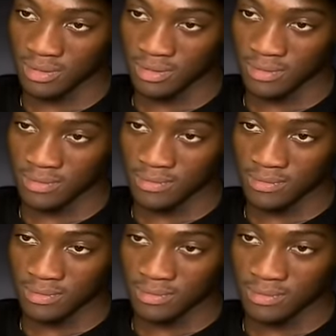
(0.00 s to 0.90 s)

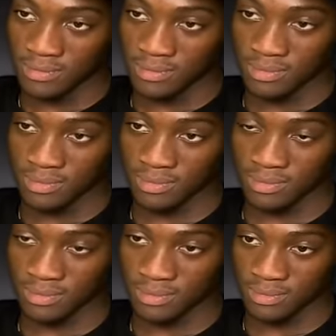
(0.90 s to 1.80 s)

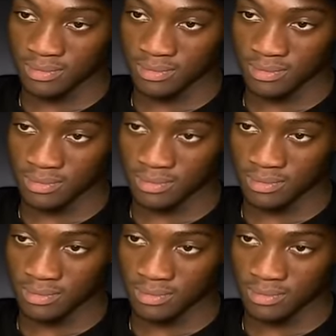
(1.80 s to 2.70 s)

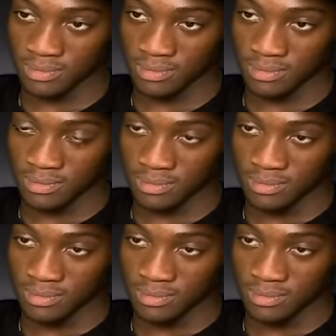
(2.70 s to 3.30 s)
(silent)